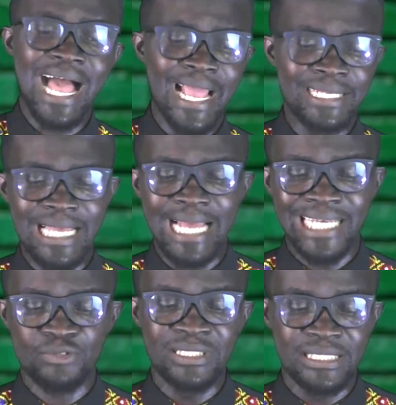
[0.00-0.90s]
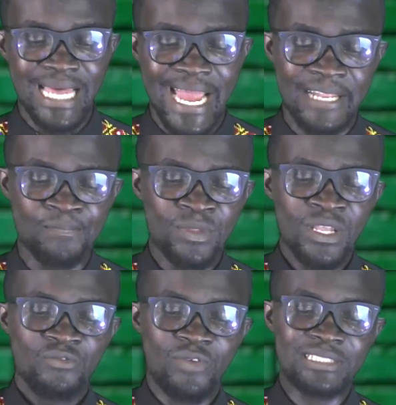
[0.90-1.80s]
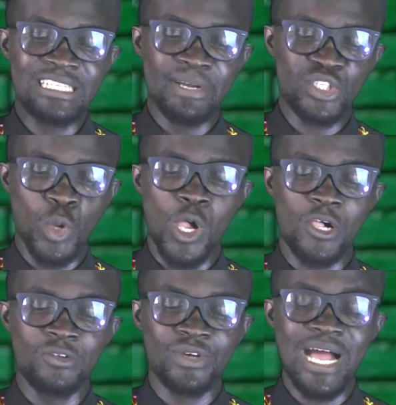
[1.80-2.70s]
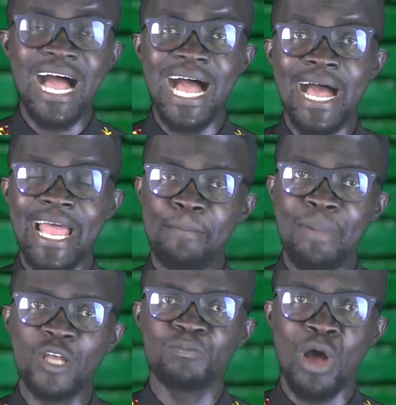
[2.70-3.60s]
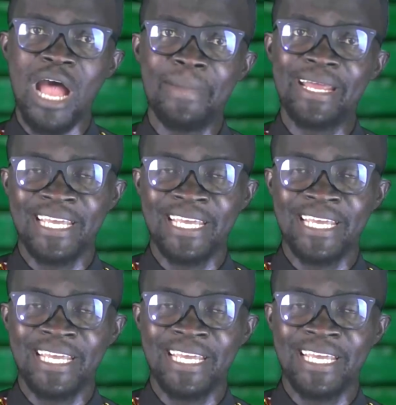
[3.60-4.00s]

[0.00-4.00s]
It's Isaiah 29, verse number 12, about Muhammad.